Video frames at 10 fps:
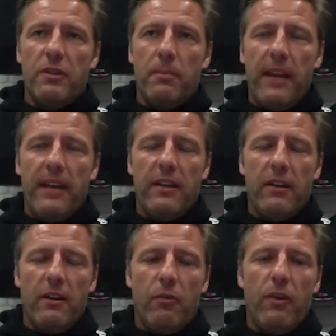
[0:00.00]
to pit
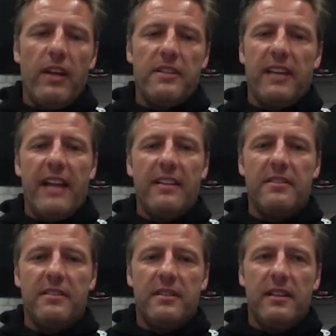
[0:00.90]
your wits
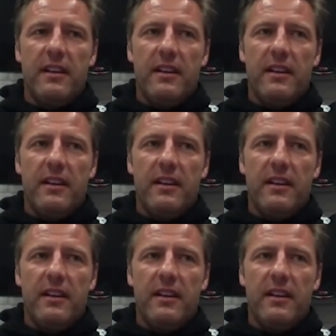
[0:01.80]
against